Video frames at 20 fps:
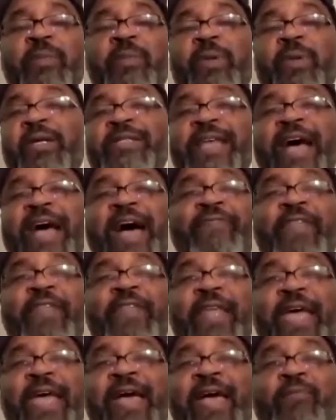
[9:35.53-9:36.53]
Because
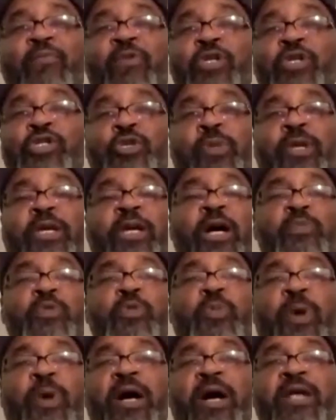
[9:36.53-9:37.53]
after that, once you become
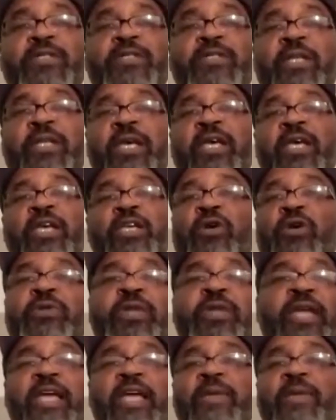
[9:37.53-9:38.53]
sponsored, your
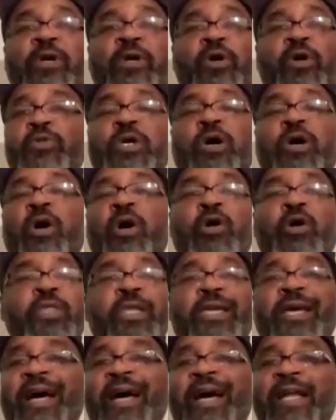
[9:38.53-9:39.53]
name goes to all
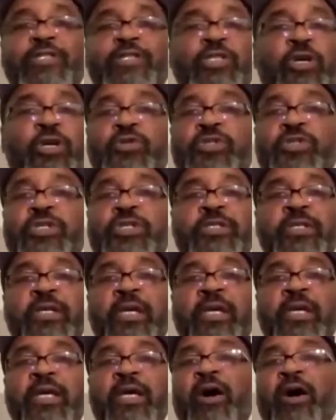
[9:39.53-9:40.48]
the college coaches,